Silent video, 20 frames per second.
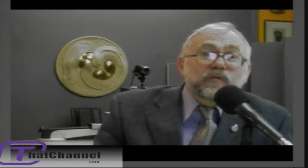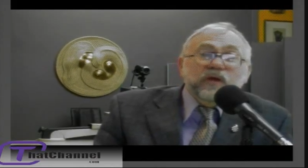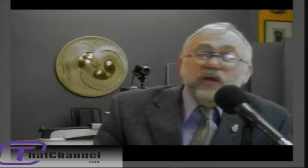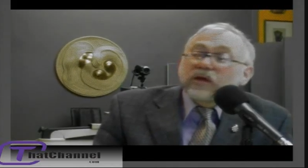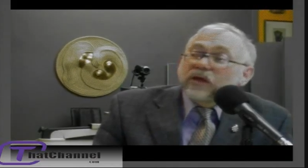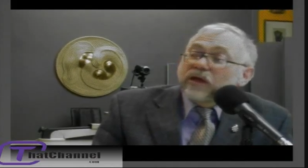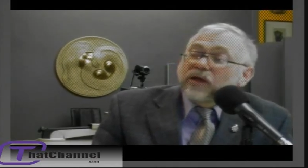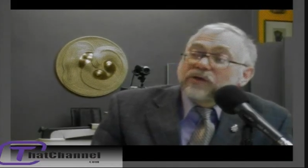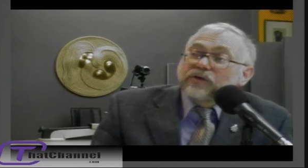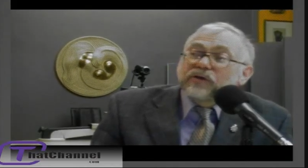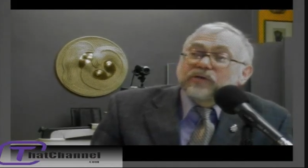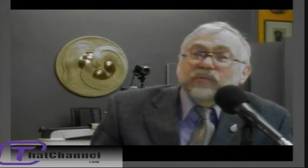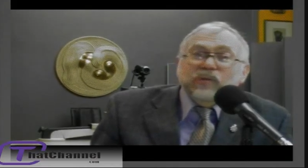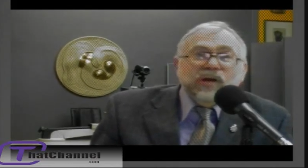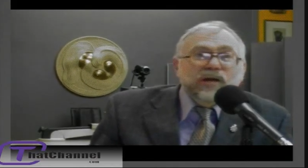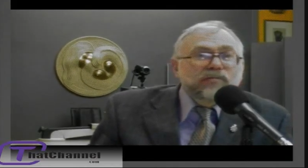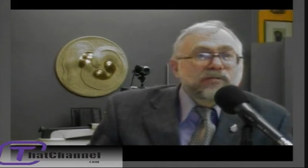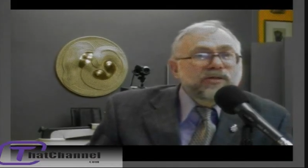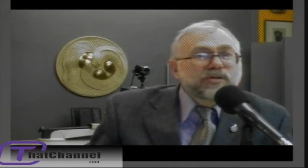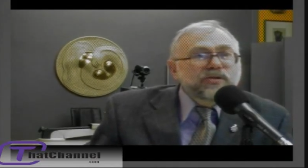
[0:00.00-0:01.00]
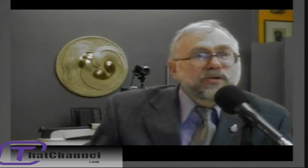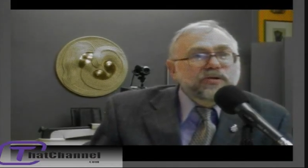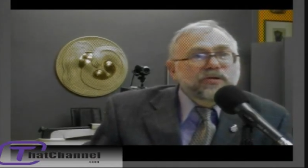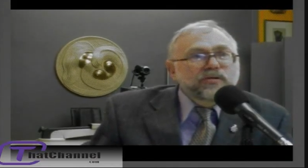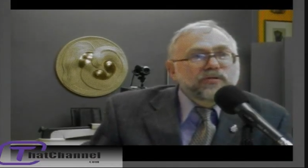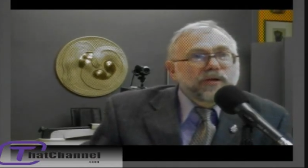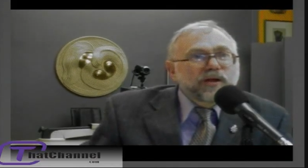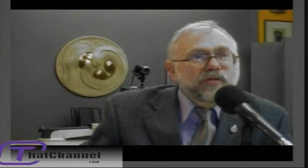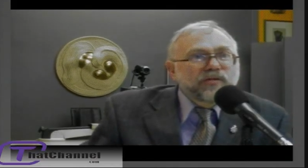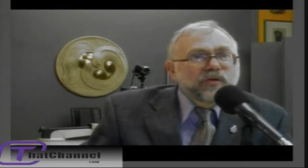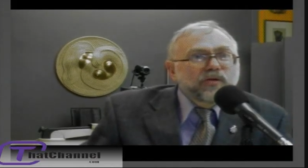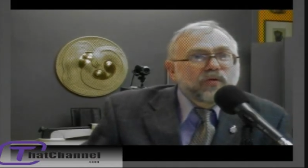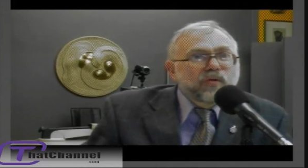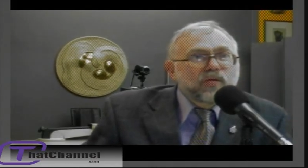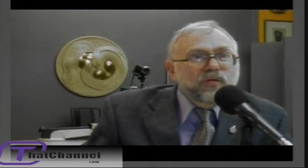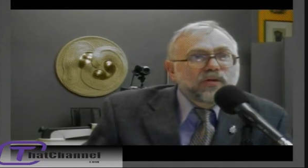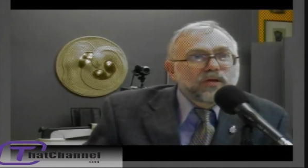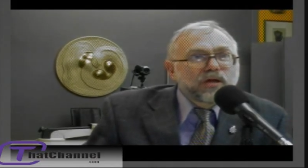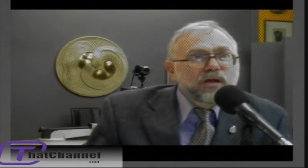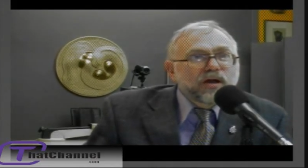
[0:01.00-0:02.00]
and you could probably turn around the
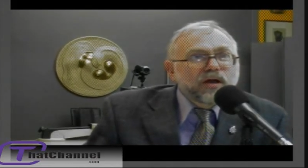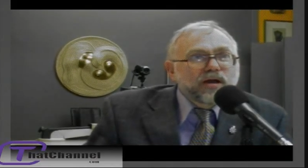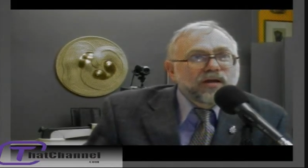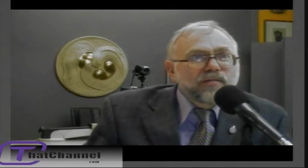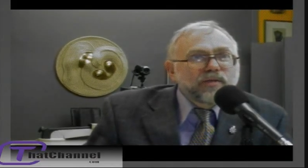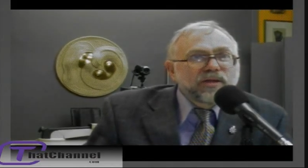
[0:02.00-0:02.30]
whole economy. They